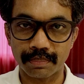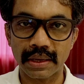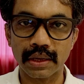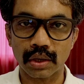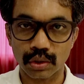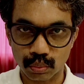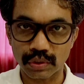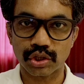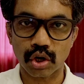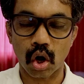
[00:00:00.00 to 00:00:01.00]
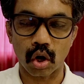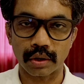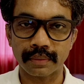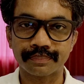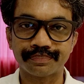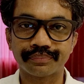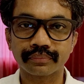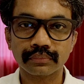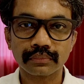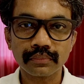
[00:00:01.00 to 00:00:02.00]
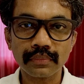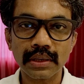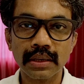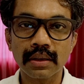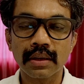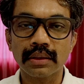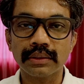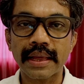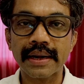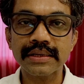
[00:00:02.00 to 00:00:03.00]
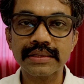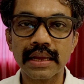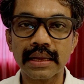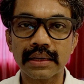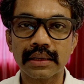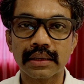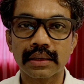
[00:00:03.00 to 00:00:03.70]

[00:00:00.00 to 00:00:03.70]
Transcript: being switched on, there is a